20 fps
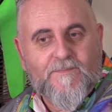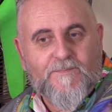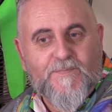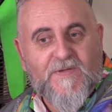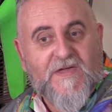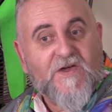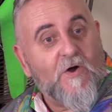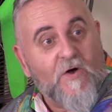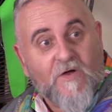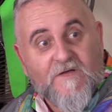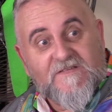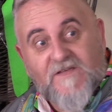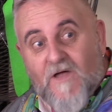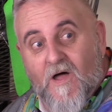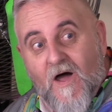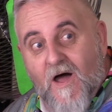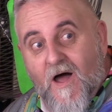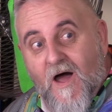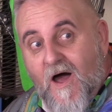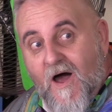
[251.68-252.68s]
because
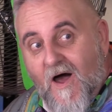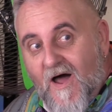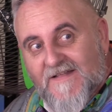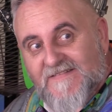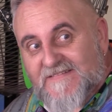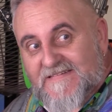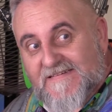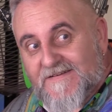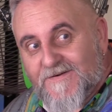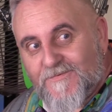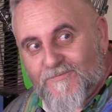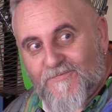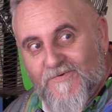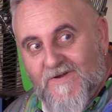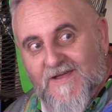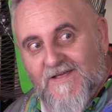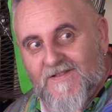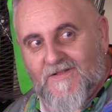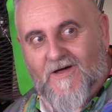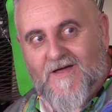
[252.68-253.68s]
I didn't
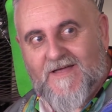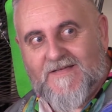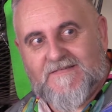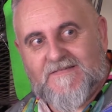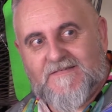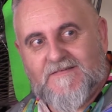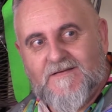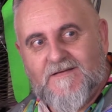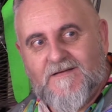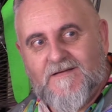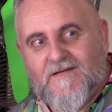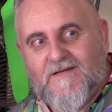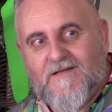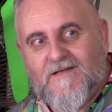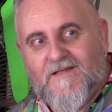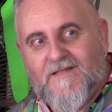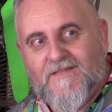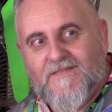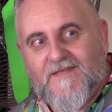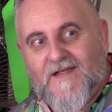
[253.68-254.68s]
realise
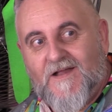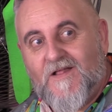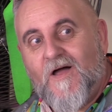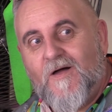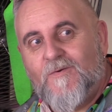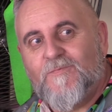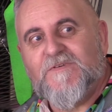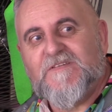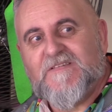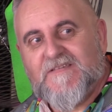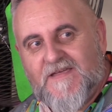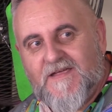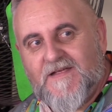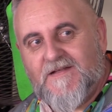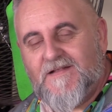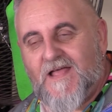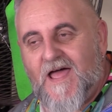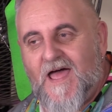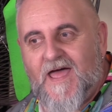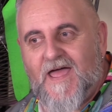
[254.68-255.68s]
that I was
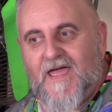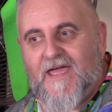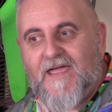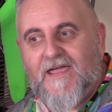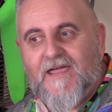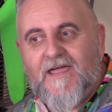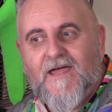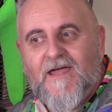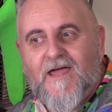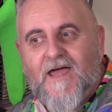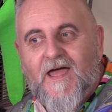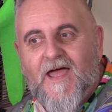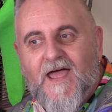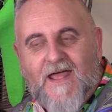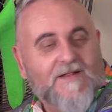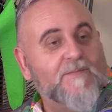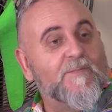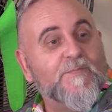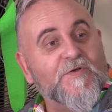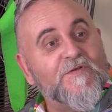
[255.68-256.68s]
in an
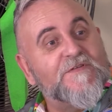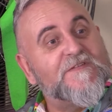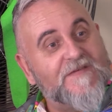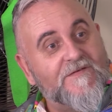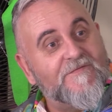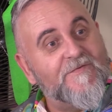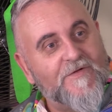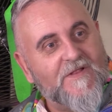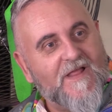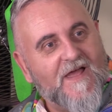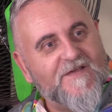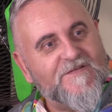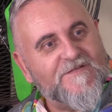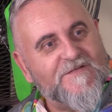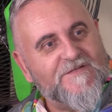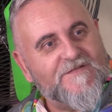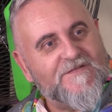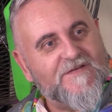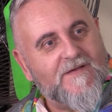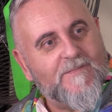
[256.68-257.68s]
abusive
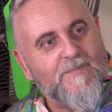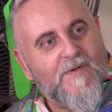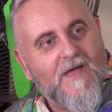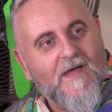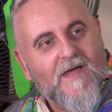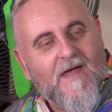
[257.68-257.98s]
relationship.